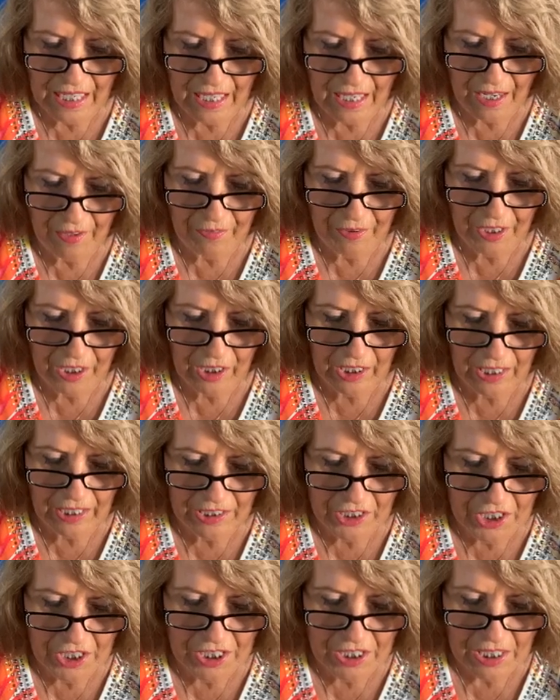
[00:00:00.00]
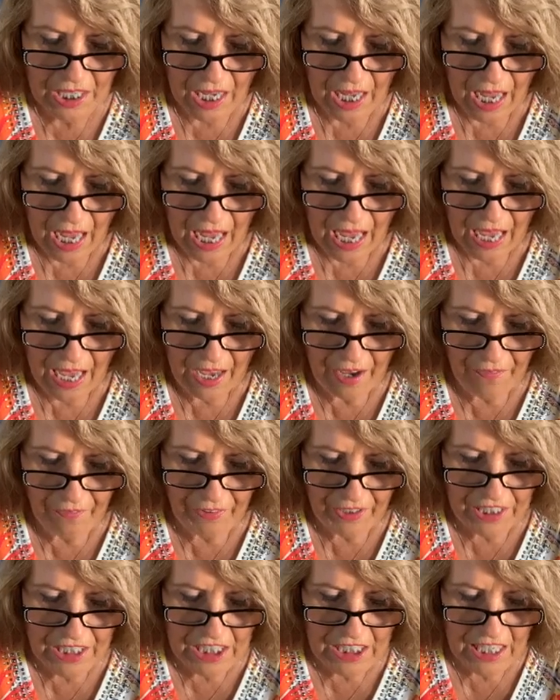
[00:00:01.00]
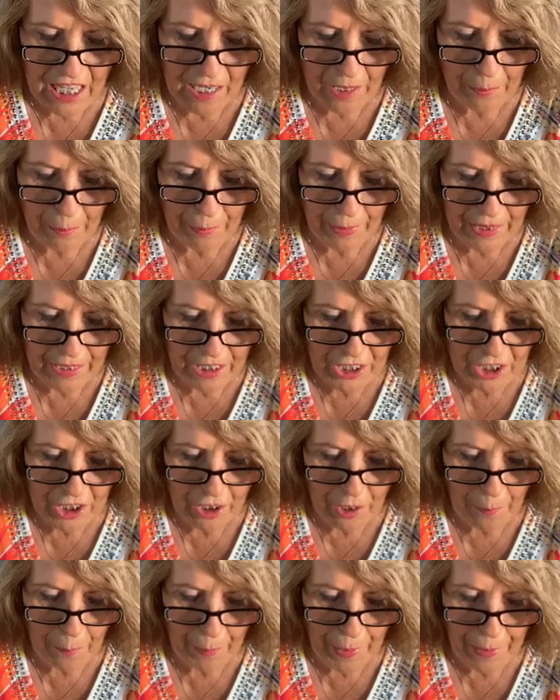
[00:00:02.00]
let every cell ministry